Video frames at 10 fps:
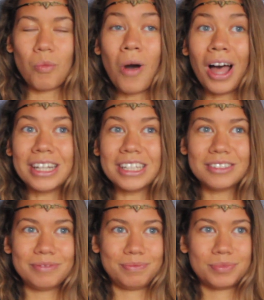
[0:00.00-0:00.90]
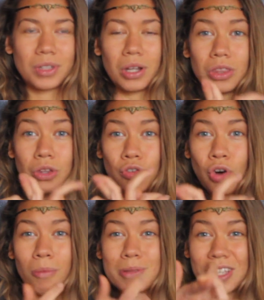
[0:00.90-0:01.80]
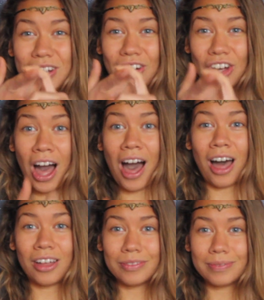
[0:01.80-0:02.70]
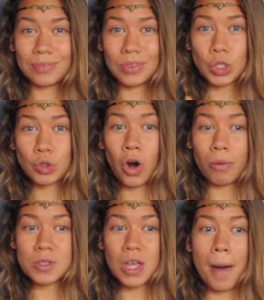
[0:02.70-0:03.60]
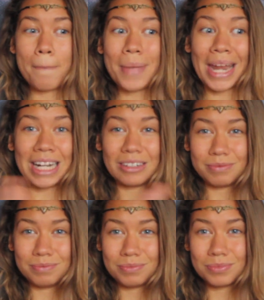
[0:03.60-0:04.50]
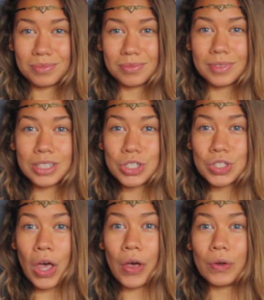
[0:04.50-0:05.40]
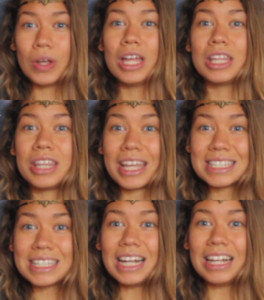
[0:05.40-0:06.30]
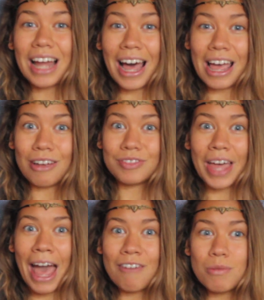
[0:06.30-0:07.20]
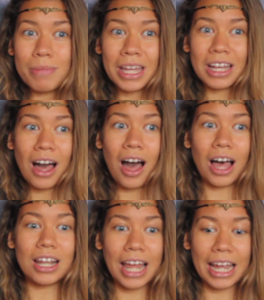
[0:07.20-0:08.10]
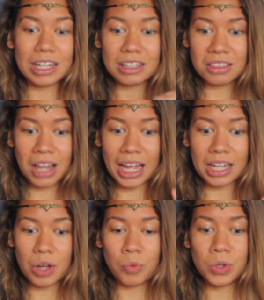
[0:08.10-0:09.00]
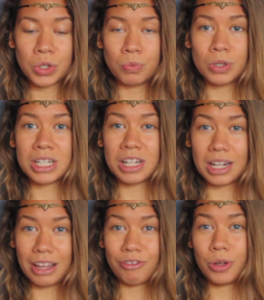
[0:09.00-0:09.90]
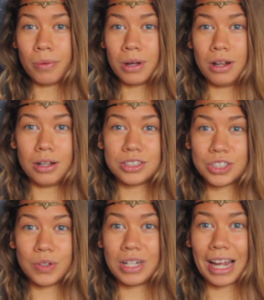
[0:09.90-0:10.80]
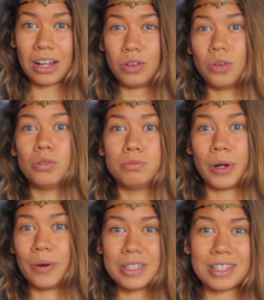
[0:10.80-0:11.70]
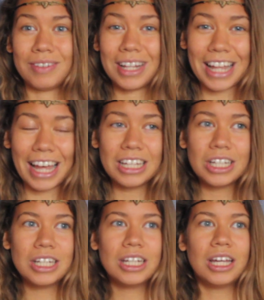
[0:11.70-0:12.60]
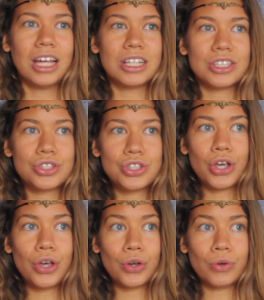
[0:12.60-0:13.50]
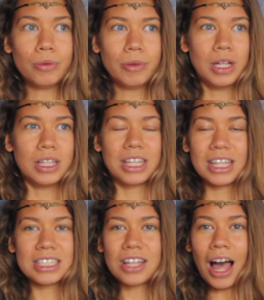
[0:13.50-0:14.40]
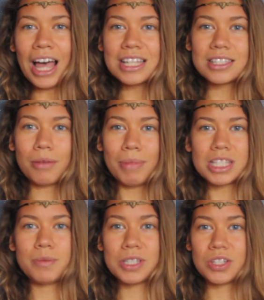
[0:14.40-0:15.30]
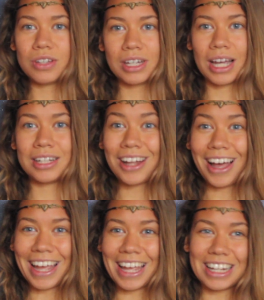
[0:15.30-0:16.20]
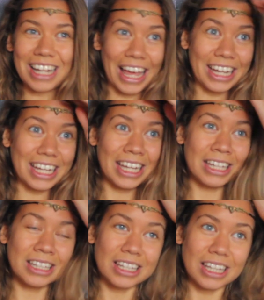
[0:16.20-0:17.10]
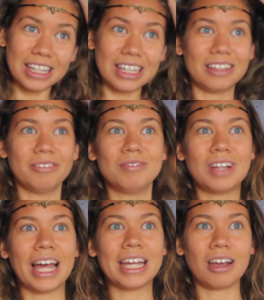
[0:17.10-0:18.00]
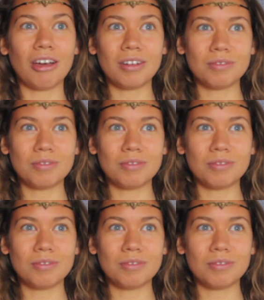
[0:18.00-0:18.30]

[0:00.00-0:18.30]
one, the crops are not cut, the crops are bent. So they're still alive, they haven't been cut like you would if you were doing like a lawnmower or something like that. Two, these guys are meant to be doing it at night, like in, like,